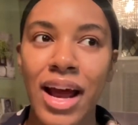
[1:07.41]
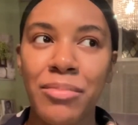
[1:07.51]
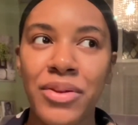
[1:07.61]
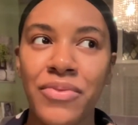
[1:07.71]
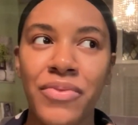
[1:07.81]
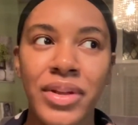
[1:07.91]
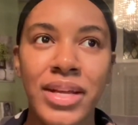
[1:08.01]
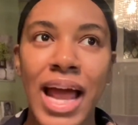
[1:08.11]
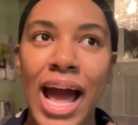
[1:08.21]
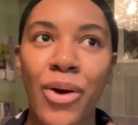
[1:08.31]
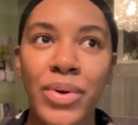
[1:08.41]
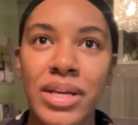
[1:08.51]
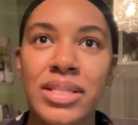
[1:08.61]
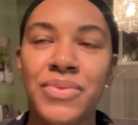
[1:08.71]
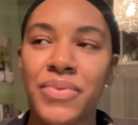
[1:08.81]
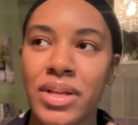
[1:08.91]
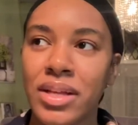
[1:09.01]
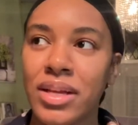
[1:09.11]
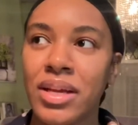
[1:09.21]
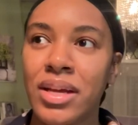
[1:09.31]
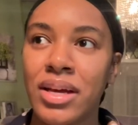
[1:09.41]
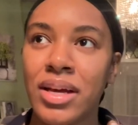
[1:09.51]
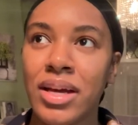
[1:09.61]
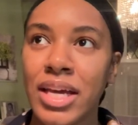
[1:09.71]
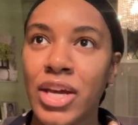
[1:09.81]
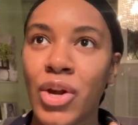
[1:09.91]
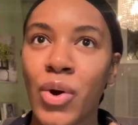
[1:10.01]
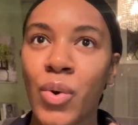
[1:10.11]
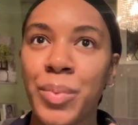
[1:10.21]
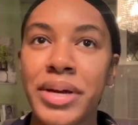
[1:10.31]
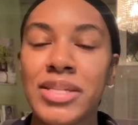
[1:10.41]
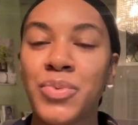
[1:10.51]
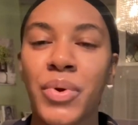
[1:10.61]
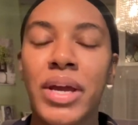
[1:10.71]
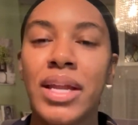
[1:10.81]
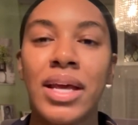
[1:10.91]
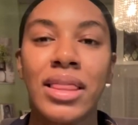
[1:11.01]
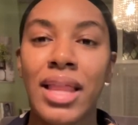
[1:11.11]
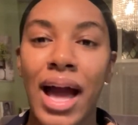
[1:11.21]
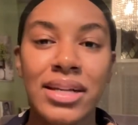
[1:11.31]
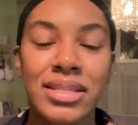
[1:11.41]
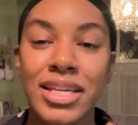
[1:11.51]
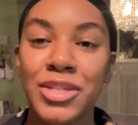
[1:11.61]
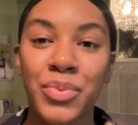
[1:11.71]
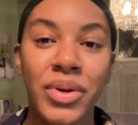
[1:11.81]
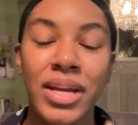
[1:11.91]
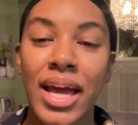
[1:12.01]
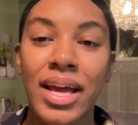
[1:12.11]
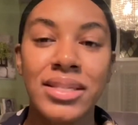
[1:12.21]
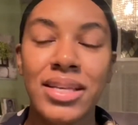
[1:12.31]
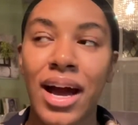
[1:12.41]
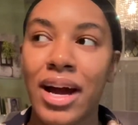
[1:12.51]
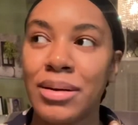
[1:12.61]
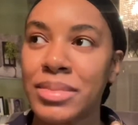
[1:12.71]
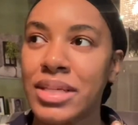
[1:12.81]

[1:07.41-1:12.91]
I've been feeling how he's feeling, you know, because we're in the last days, we're in the end times.